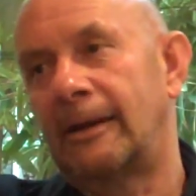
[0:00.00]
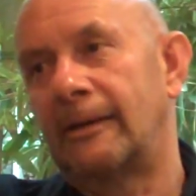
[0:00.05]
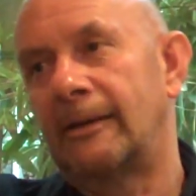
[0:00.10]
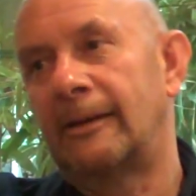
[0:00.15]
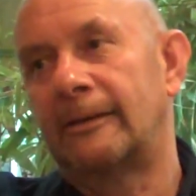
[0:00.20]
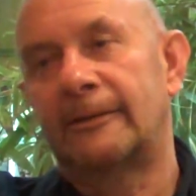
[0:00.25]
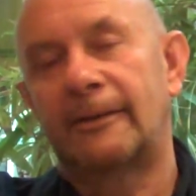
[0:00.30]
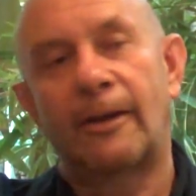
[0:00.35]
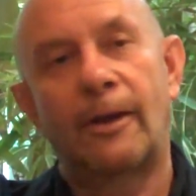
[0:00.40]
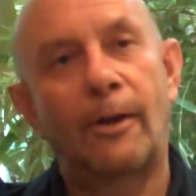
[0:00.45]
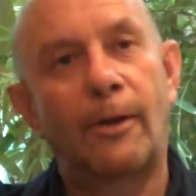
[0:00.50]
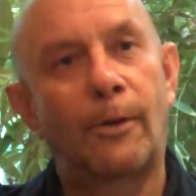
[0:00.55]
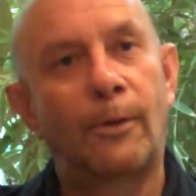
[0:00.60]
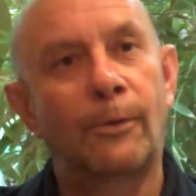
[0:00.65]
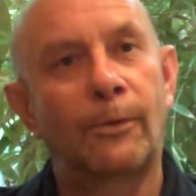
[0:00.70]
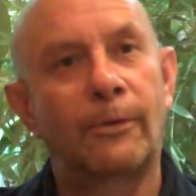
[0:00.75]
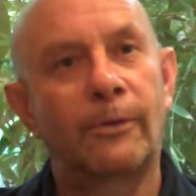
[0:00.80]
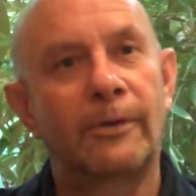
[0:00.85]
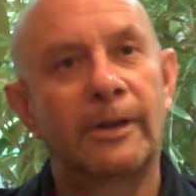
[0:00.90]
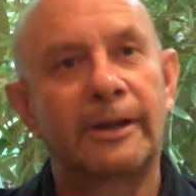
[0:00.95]

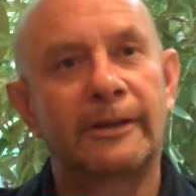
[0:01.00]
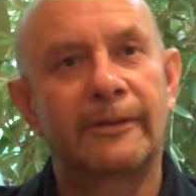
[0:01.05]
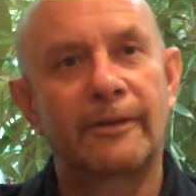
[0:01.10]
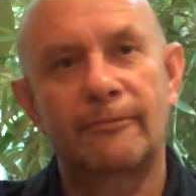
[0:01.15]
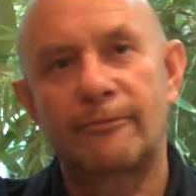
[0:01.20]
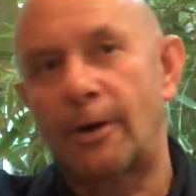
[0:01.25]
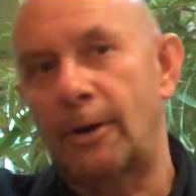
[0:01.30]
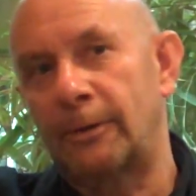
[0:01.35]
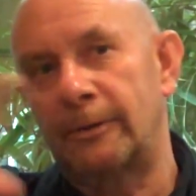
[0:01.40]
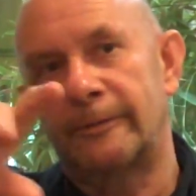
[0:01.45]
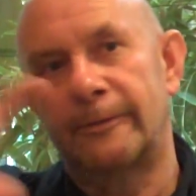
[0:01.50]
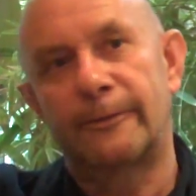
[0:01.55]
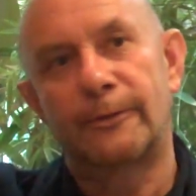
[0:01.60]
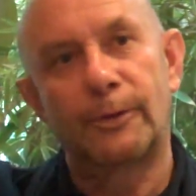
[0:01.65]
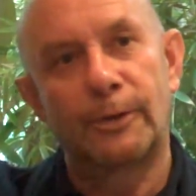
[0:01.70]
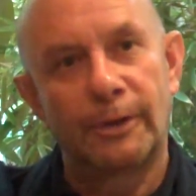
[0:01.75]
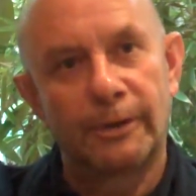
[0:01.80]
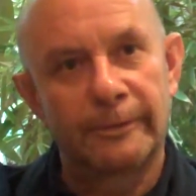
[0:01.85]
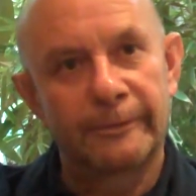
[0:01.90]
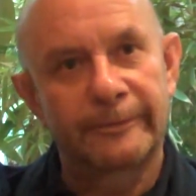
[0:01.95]
it's a road
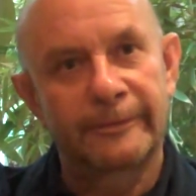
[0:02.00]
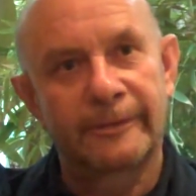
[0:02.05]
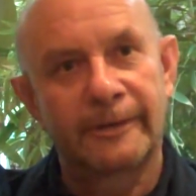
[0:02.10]
full of